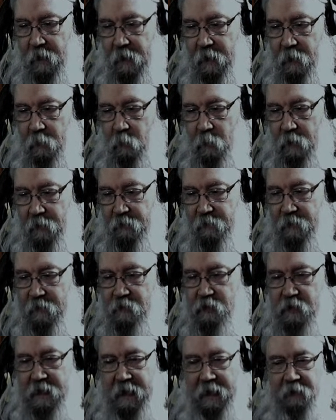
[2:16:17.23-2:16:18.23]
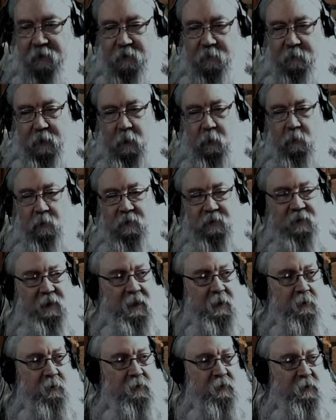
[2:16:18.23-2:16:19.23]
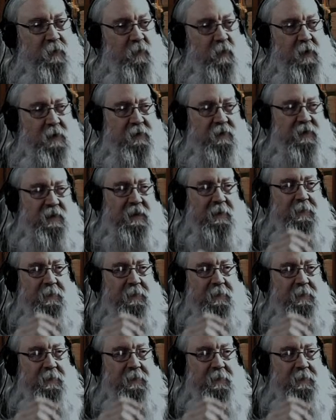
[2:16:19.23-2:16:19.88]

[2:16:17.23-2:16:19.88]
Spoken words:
One of the things she asked about was I used the phrase